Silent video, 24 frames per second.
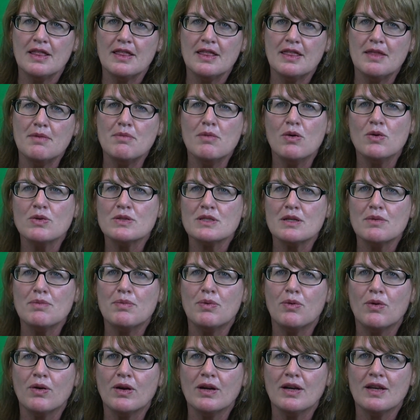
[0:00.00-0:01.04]
The most
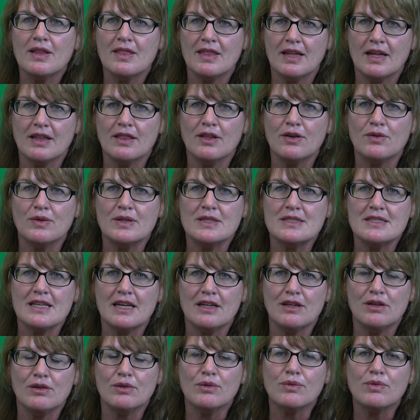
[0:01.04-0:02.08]
important thing, though, is
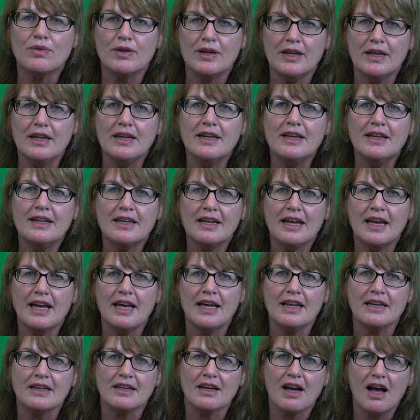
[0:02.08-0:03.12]
that you read
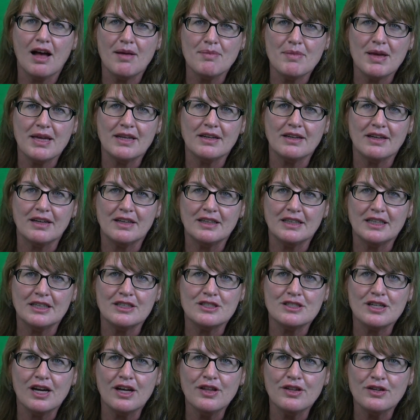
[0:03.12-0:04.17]
and comment on
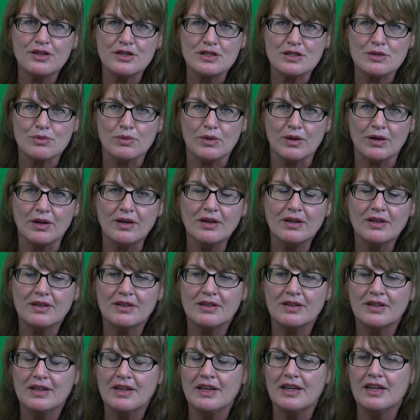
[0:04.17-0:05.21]
each other's work.
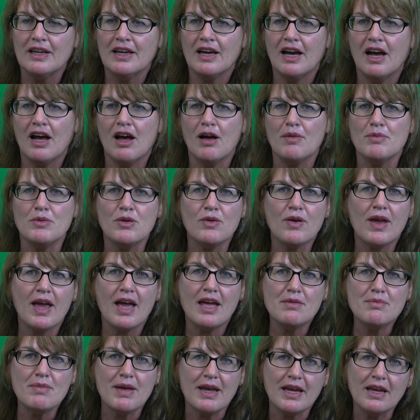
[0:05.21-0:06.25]
You
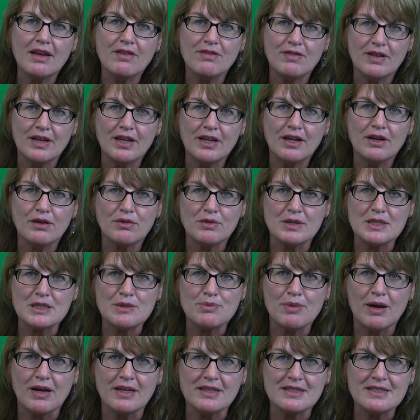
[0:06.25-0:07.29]
can make video
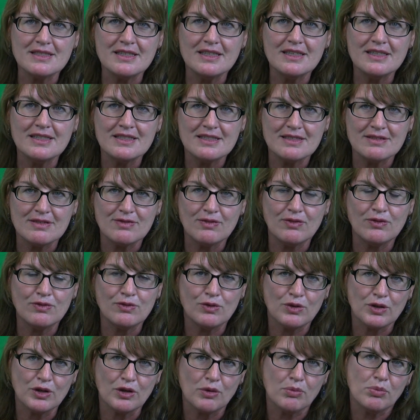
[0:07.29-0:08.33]
responses
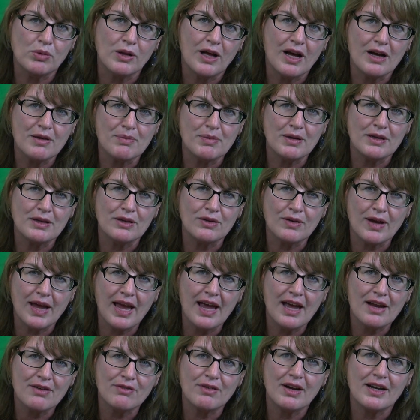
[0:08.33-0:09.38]
for your blog, but you
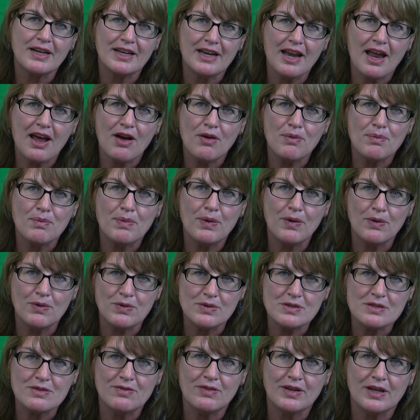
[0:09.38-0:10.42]
can't right now
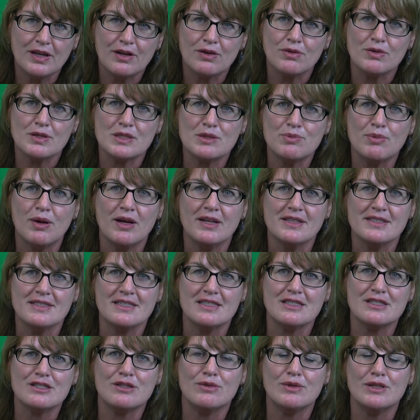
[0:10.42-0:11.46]
post video
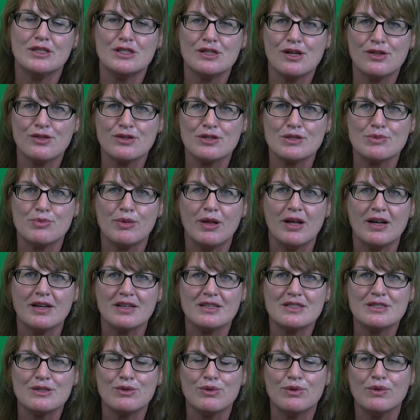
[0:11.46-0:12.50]
responses to each other's
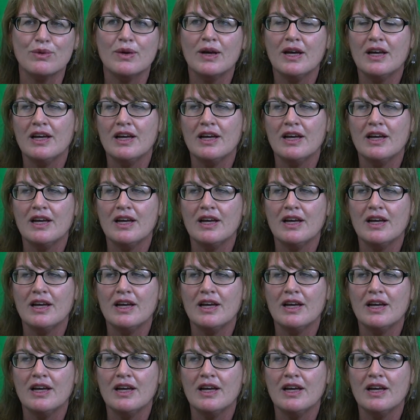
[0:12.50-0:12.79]
blogs, so